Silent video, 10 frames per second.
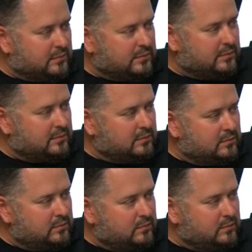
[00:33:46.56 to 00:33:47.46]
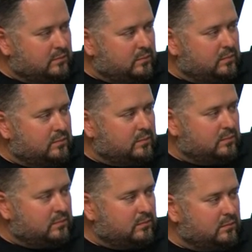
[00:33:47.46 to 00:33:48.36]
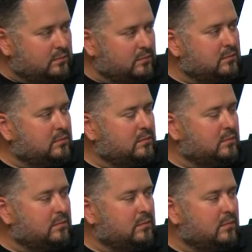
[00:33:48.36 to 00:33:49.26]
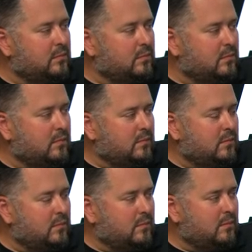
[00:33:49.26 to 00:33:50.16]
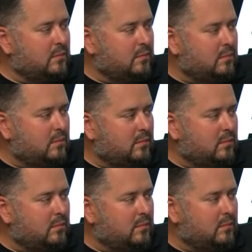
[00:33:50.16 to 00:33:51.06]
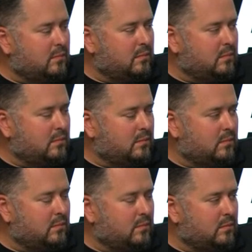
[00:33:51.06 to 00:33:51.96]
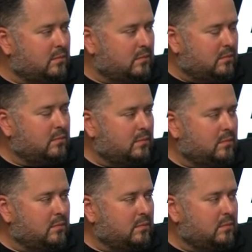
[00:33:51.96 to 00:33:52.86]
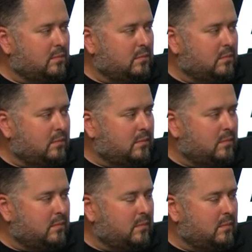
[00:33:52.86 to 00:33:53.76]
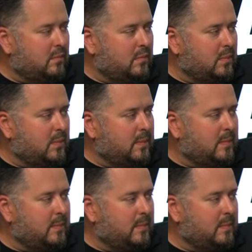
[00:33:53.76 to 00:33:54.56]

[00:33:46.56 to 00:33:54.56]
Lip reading: (silent)